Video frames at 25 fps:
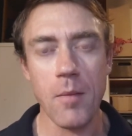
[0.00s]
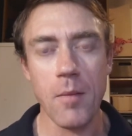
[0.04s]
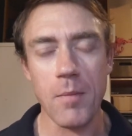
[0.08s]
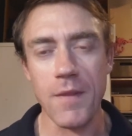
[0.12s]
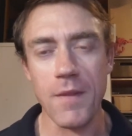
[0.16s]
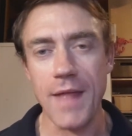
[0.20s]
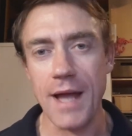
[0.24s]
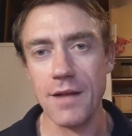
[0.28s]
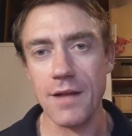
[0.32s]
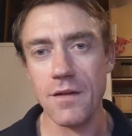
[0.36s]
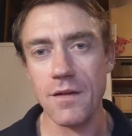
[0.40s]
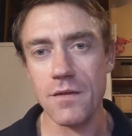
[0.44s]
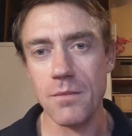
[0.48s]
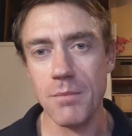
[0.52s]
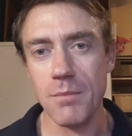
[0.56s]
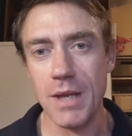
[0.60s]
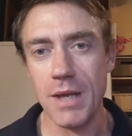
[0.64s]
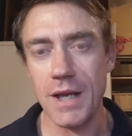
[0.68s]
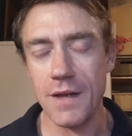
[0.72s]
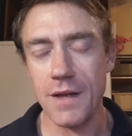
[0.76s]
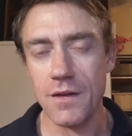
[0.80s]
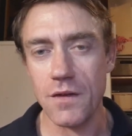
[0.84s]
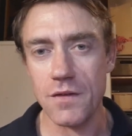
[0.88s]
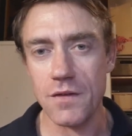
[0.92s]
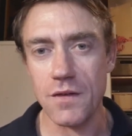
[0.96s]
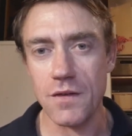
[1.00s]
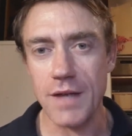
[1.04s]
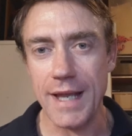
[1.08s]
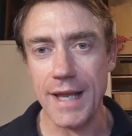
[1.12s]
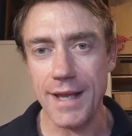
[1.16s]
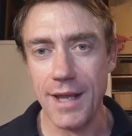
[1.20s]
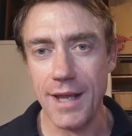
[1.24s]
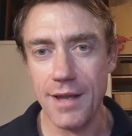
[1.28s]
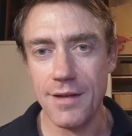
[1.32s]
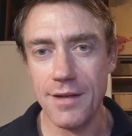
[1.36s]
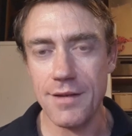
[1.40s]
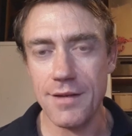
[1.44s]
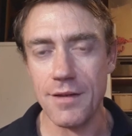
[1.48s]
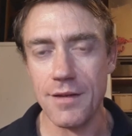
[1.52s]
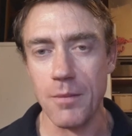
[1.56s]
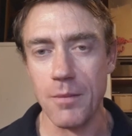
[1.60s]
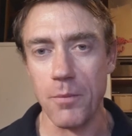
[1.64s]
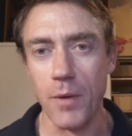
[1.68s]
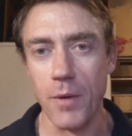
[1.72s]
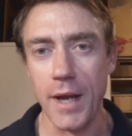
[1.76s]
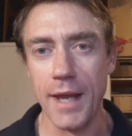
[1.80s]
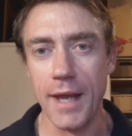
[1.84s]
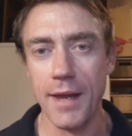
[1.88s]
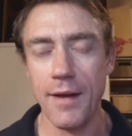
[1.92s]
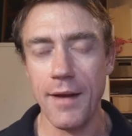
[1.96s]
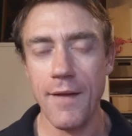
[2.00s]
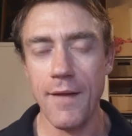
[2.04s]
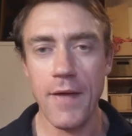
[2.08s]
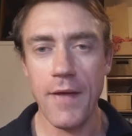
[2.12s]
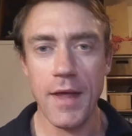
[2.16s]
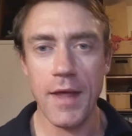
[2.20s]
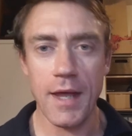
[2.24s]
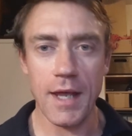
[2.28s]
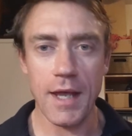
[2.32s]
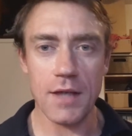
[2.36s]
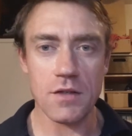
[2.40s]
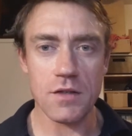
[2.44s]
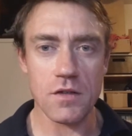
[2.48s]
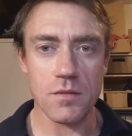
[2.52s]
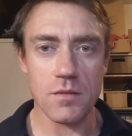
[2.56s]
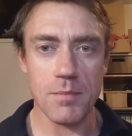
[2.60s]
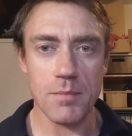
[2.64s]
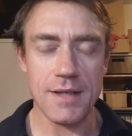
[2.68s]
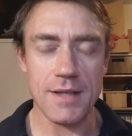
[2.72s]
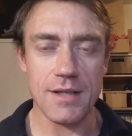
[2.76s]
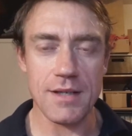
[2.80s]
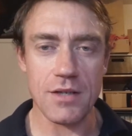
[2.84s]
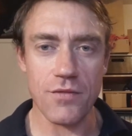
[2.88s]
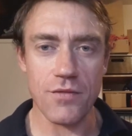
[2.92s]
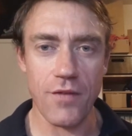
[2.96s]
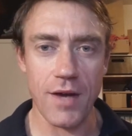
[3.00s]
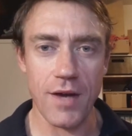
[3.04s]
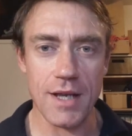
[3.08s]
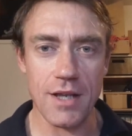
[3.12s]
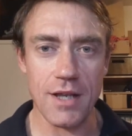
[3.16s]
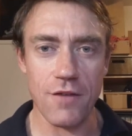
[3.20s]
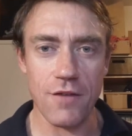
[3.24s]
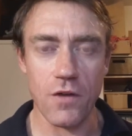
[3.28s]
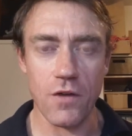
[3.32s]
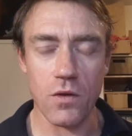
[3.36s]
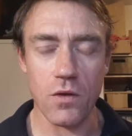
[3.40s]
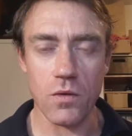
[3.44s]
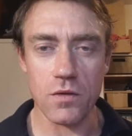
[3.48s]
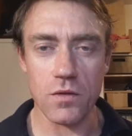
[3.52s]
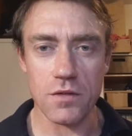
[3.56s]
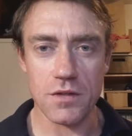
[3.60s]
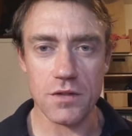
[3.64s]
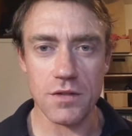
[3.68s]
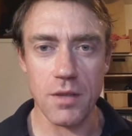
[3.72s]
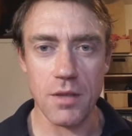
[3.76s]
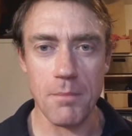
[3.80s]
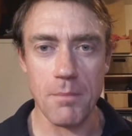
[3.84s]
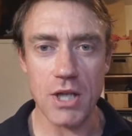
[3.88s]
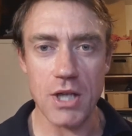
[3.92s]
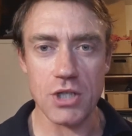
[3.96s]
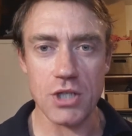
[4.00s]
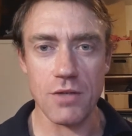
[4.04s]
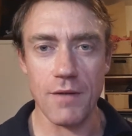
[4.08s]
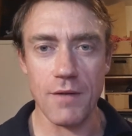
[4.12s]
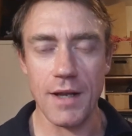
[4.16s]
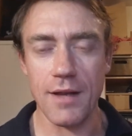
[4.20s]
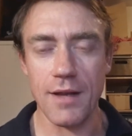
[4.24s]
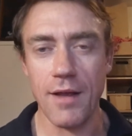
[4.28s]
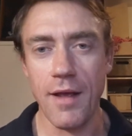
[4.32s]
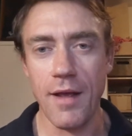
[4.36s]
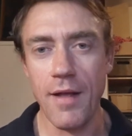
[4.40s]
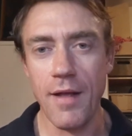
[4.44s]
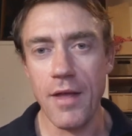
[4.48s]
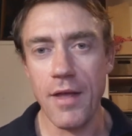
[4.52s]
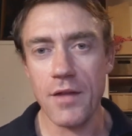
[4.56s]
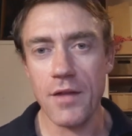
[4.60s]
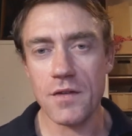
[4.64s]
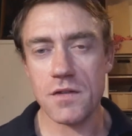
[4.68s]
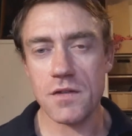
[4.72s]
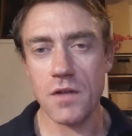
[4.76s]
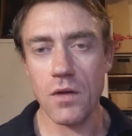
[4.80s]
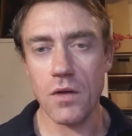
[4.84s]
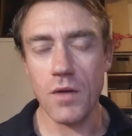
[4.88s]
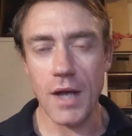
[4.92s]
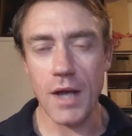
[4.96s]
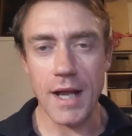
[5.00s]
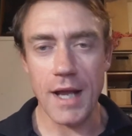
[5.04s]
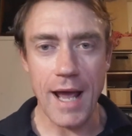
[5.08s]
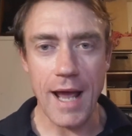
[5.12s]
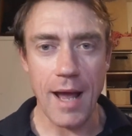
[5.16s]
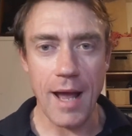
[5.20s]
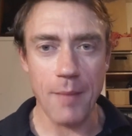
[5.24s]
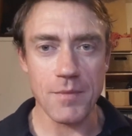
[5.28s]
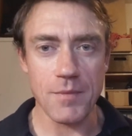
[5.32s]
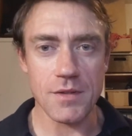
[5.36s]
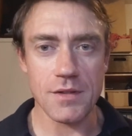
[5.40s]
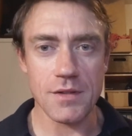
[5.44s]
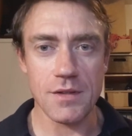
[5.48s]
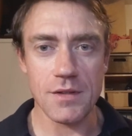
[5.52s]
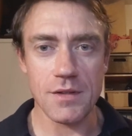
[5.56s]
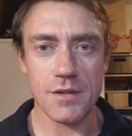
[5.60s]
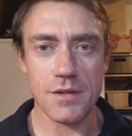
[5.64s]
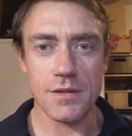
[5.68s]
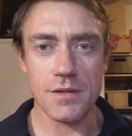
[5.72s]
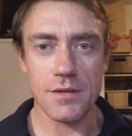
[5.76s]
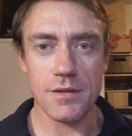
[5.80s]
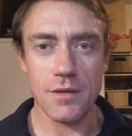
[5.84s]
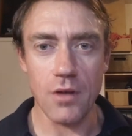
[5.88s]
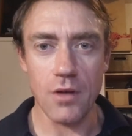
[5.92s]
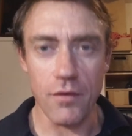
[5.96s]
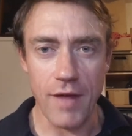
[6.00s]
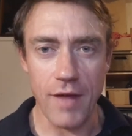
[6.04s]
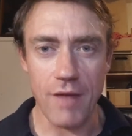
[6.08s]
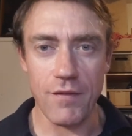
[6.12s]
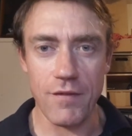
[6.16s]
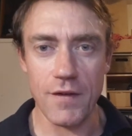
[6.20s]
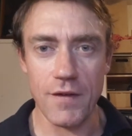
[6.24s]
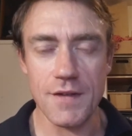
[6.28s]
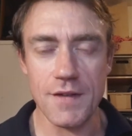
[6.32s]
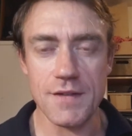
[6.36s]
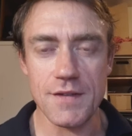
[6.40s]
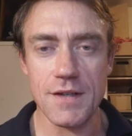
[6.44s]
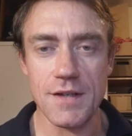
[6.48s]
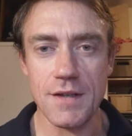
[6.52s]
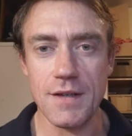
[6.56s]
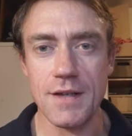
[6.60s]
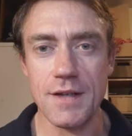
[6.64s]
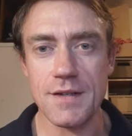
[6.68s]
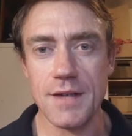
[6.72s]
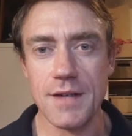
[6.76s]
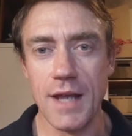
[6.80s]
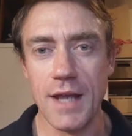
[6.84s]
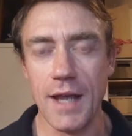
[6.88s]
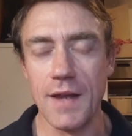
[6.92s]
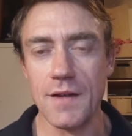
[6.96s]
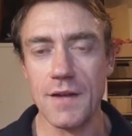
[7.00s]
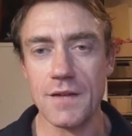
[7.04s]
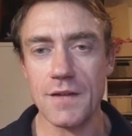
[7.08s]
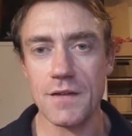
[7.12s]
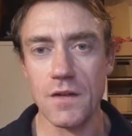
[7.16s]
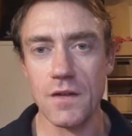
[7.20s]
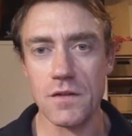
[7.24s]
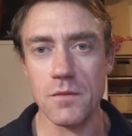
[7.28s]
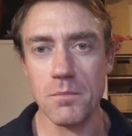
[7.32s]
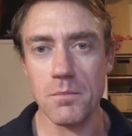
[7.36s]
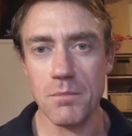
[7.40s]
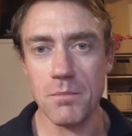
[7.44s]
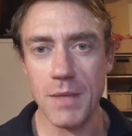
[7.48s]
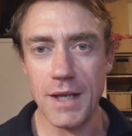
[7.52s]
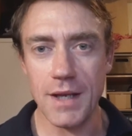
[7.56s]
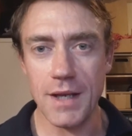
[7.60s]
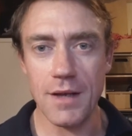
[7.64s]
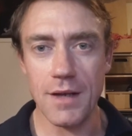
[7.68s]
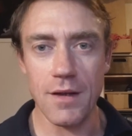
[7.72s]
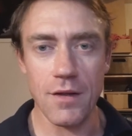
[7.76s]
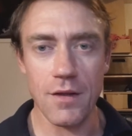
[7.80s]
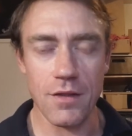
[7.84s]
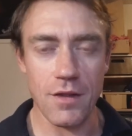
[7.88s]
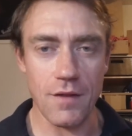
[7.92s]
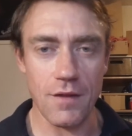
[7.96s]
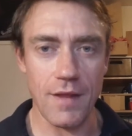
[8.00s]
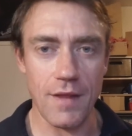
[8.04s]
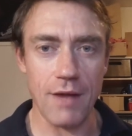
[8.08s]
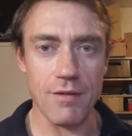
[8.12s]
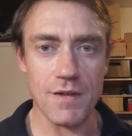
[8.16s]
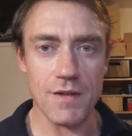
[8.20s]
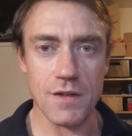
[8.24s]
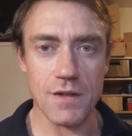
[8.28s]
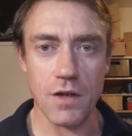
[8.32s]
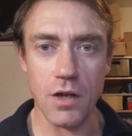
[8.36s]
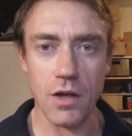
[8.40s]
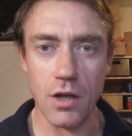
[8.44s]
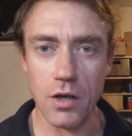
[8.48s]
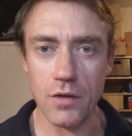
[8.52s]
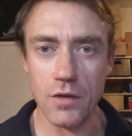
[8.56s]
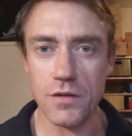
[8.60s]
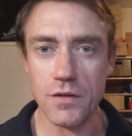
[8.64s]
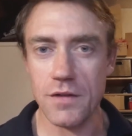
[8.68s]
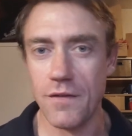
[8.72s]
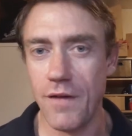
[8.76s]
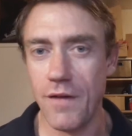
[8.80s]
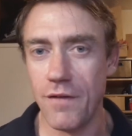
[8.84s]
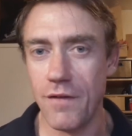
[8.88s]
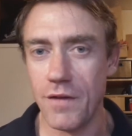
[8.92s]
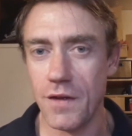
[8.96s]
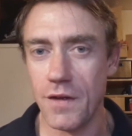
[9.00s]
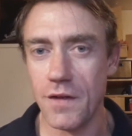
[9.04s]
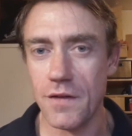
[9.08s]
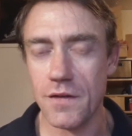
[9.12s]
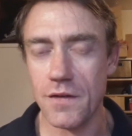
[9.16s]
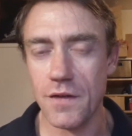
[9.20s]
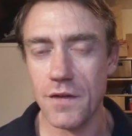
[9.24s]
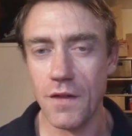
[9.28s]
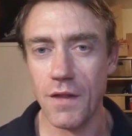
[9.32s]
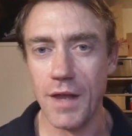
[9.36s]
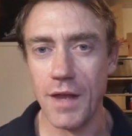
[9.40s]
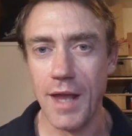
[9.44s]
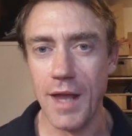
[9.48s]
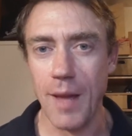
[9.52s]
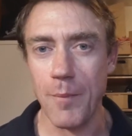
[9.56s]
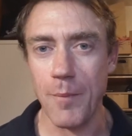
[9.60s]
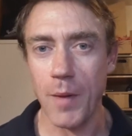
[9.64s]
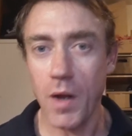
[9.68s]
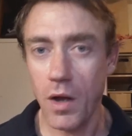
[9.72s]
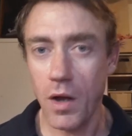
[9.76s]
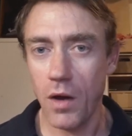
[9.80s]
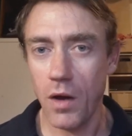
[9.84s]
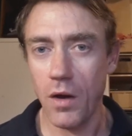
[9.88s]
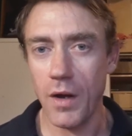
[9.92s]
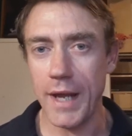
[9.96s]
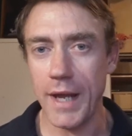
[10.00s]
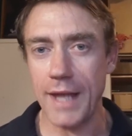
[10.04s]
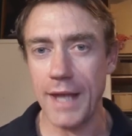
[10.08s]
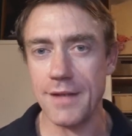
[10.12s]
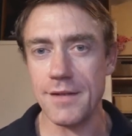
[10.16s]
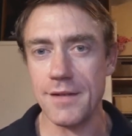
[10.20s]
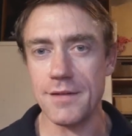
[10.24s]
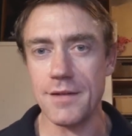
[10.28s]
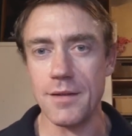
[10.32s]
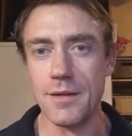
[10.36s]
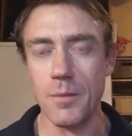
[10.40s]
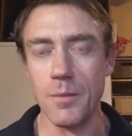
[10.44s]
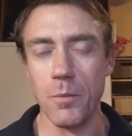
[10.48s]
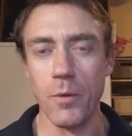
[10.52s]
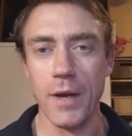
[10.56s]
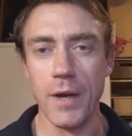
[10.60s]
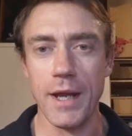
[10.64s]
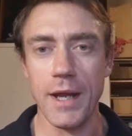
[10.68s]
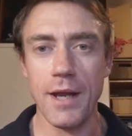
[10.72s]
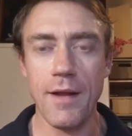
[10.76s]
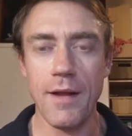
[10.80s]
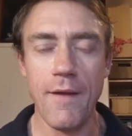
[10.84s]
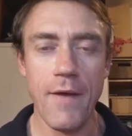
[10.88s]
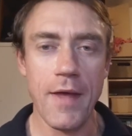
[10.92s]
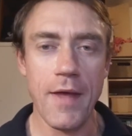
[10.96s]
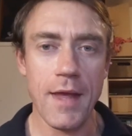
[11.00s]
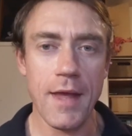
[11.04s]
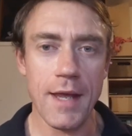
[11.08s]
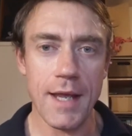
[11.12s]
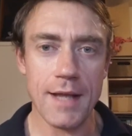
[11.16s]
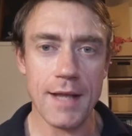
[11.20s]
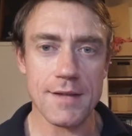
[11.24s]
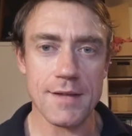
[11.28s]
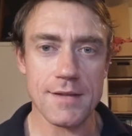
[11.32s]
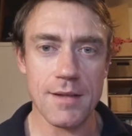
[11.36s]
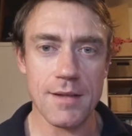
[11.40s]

But that doesn't mean it doesn't get into the brain, it just means it's very difficult to measure it. So an absence of evidence in this case doesn't mean that there is conclusive evidence that the GABA can't get into the brain, it